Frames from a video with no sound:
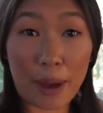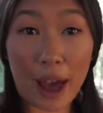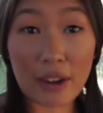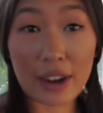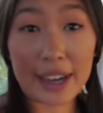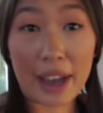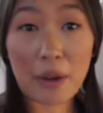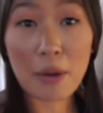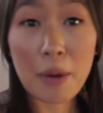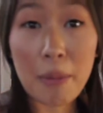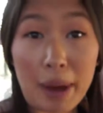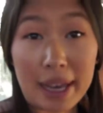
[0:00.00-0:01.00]
bad right now,
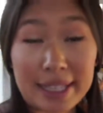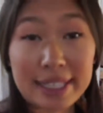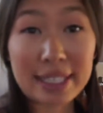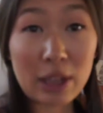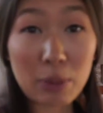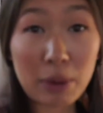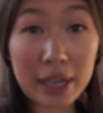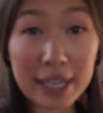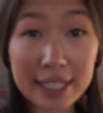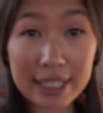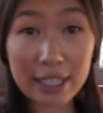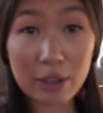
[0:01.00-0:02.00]
but it's still pretty
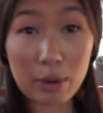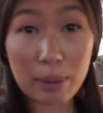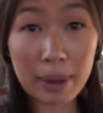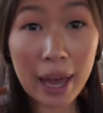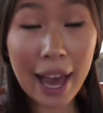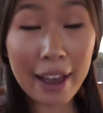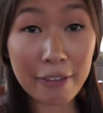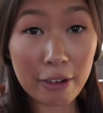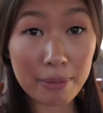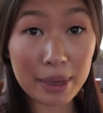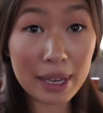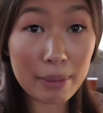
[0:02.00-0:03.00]
easy to apply for
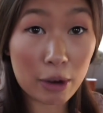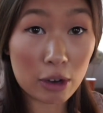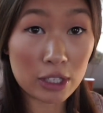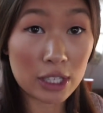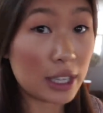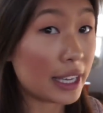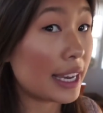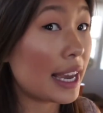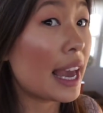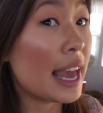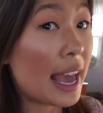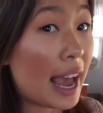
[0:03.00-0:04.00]
me personally.
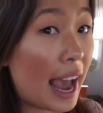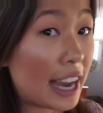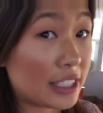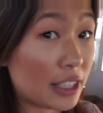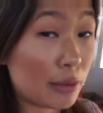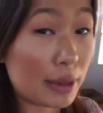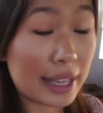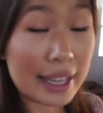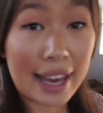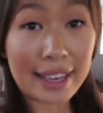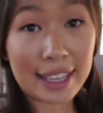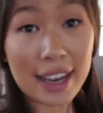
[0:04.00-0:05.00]
I actually really
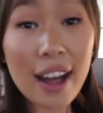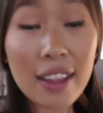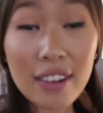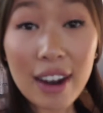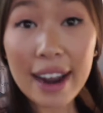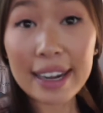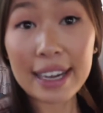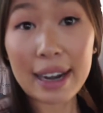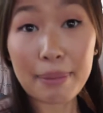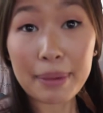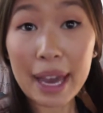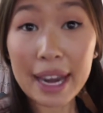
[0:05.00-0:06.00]
like the color I ended
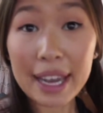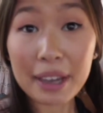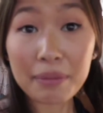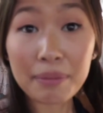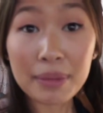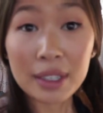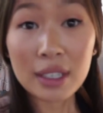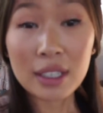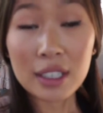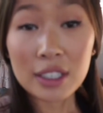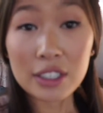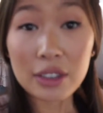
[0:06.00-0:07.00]
up getting.
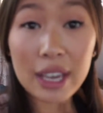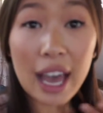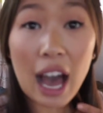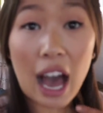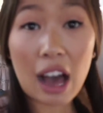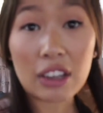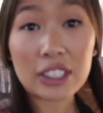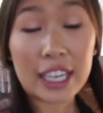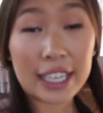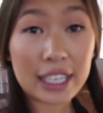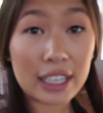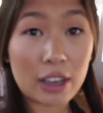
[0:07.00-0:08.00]
So yeah, I'll
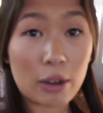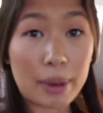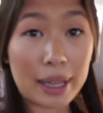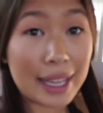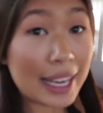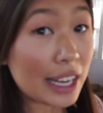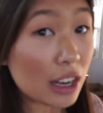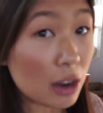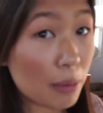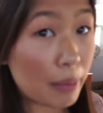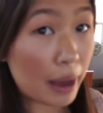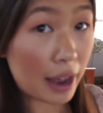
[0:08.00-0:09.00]
check in a little bit
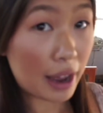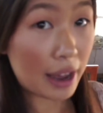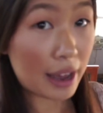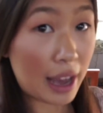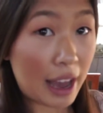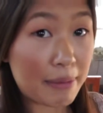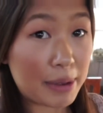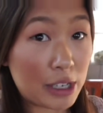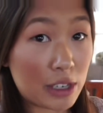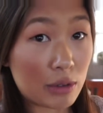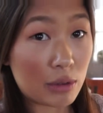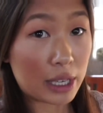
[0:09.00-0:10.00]
later, but I've been
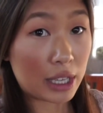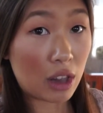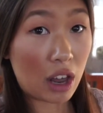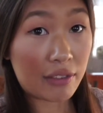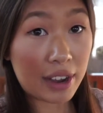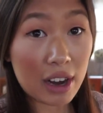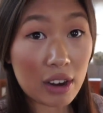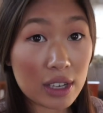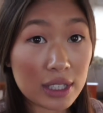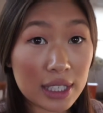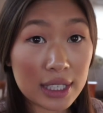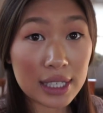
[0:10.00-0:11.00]
doing a lot of
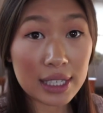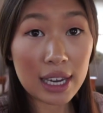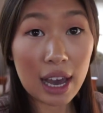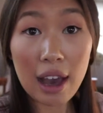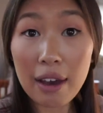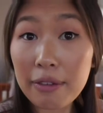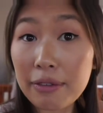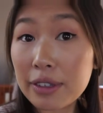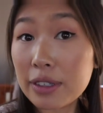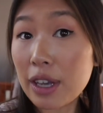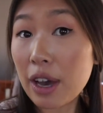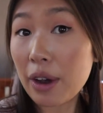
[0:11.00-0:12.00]
errands and stuff,
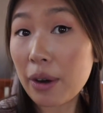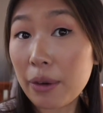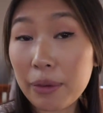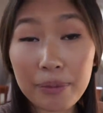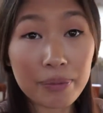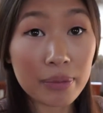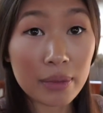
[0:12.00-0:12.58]
so